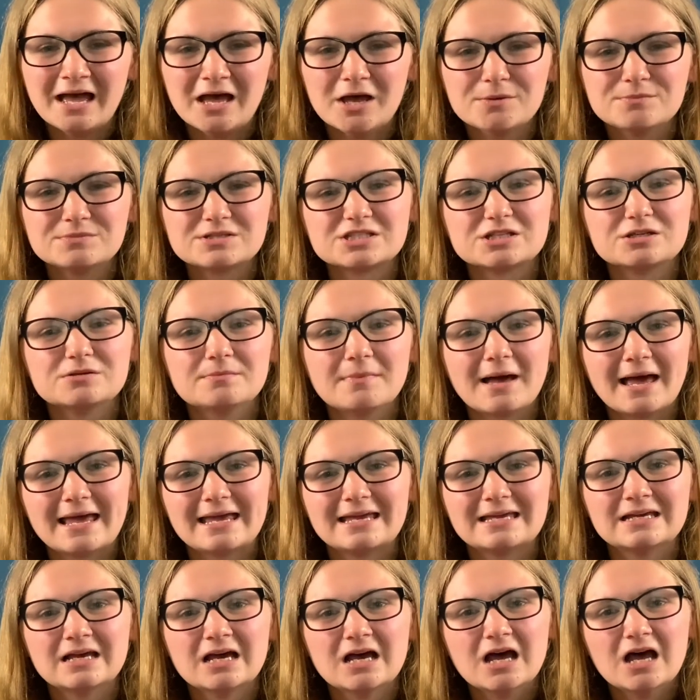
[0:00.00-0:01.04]
So you may
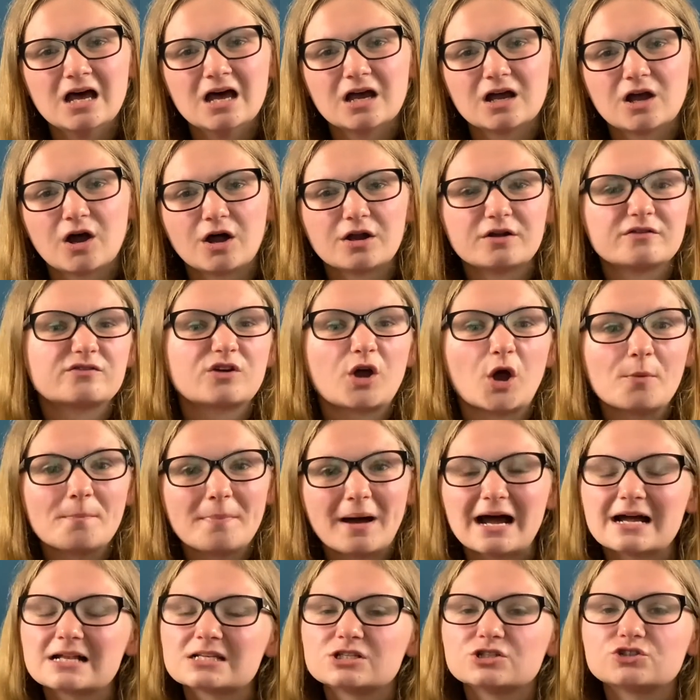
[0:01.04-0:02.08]
kind of go
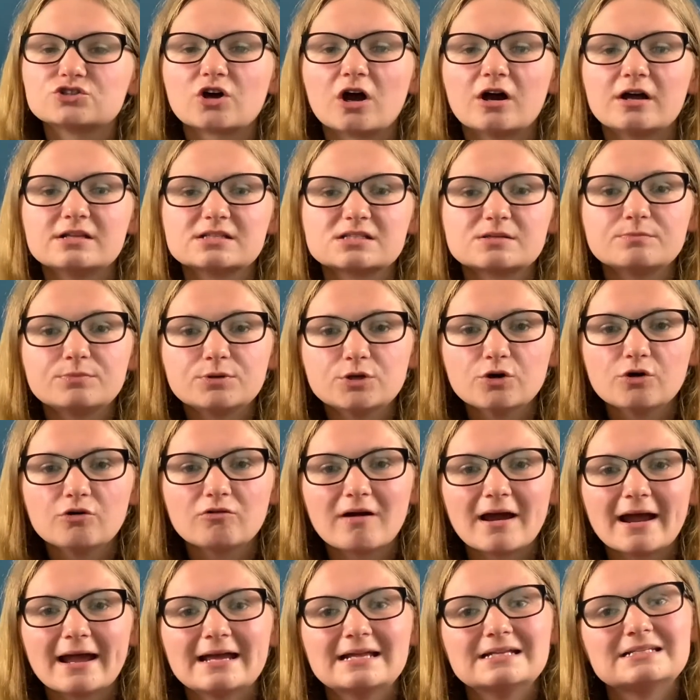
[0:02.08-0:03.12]
back to trying some
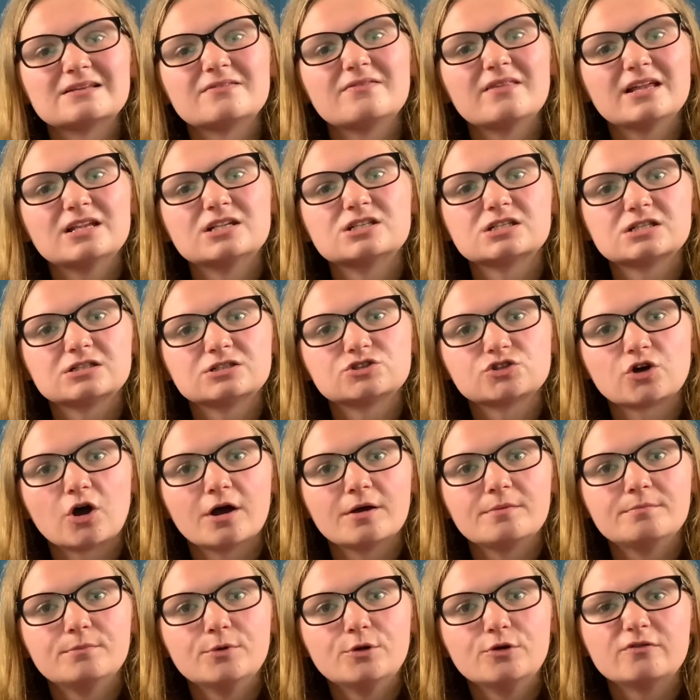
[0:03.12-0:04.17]
pureed and then try and
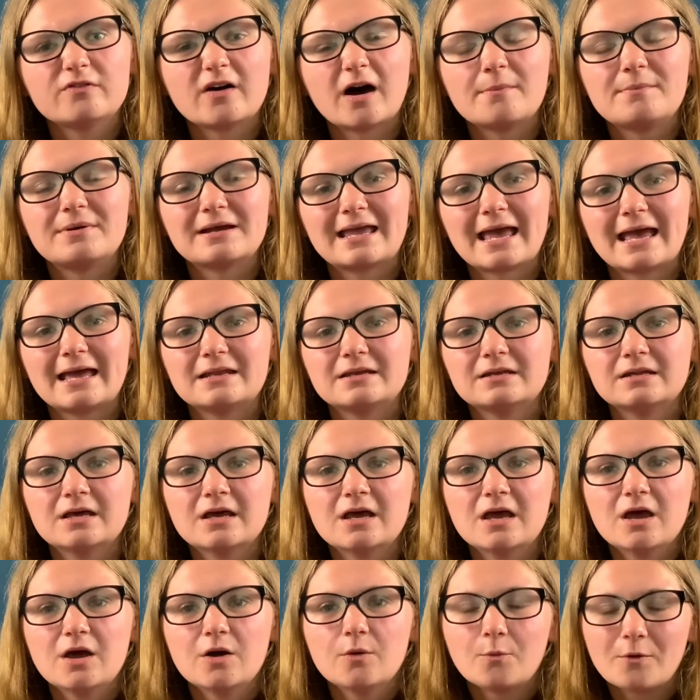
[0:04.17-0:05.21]
move up again
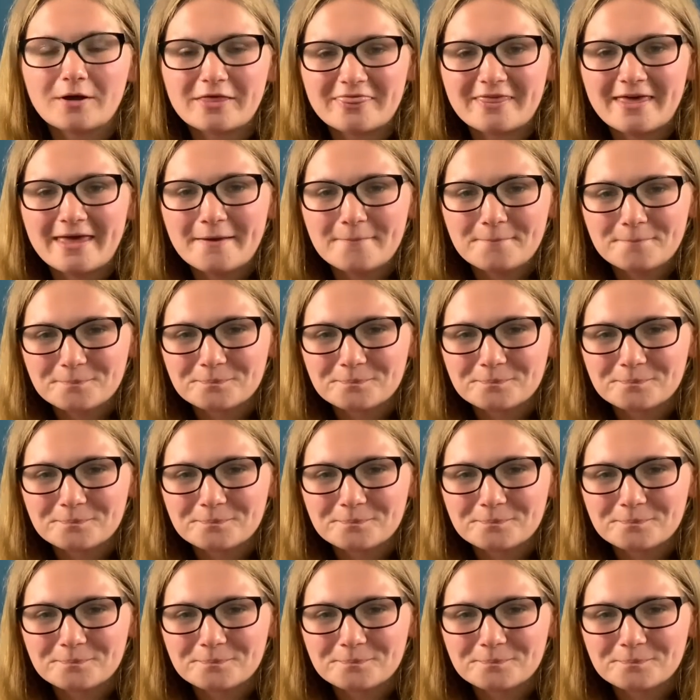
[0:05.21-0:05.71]
with it.